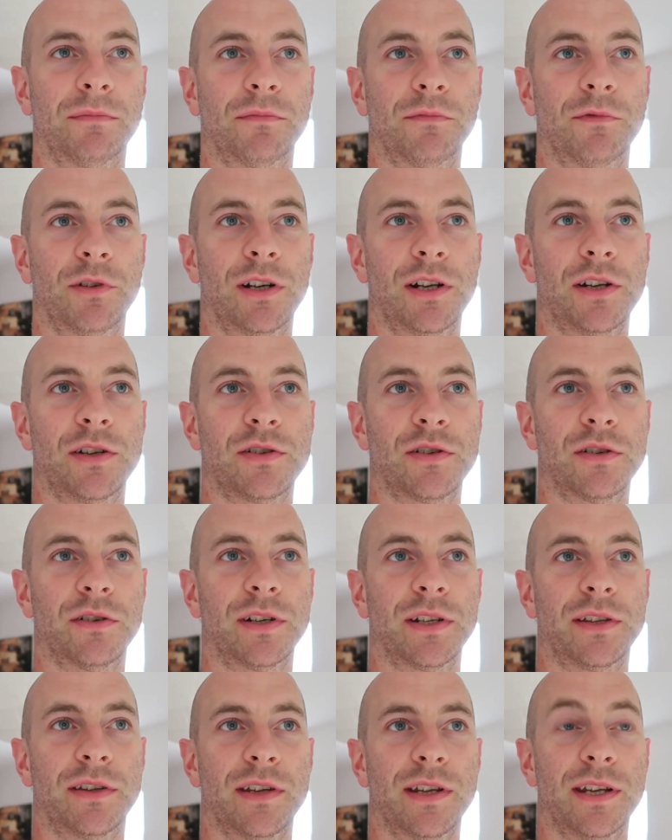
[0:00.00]
Really
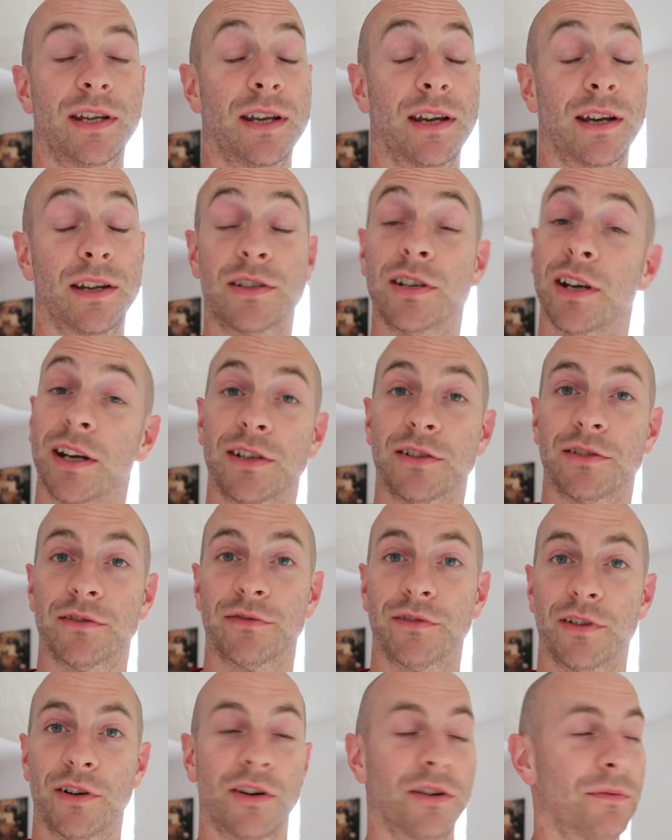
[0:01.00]
enjoyed the change of
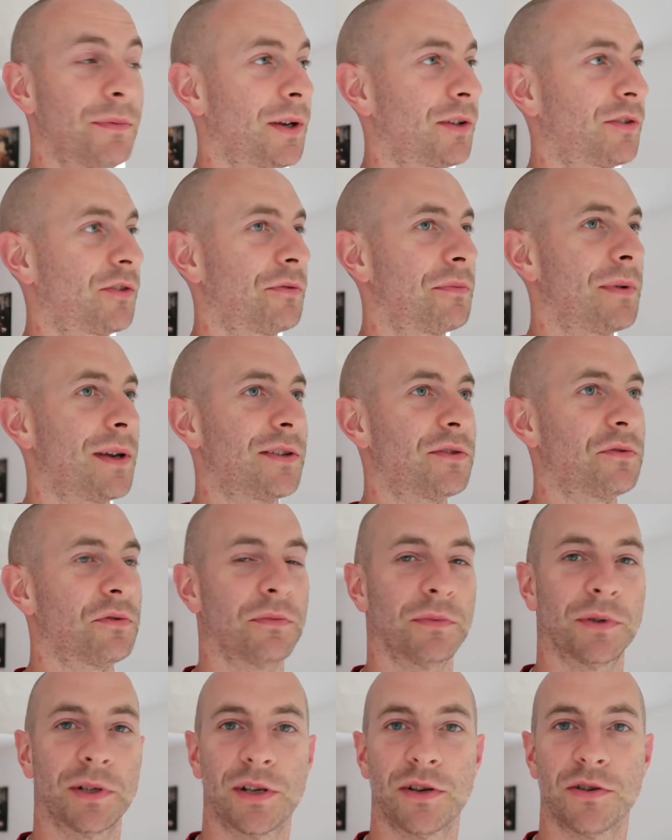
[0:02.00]
food, I must admit, to
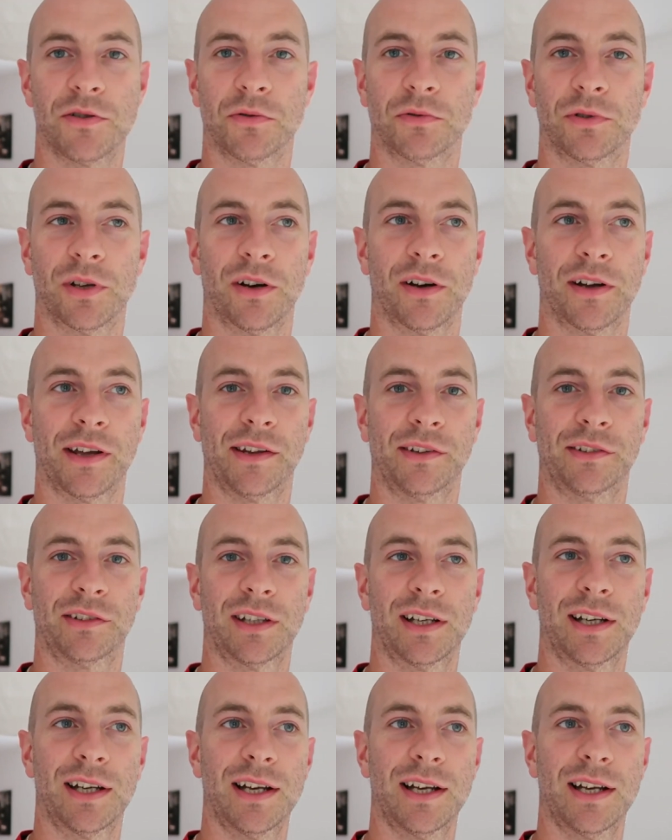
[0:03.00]
what my usual diet is.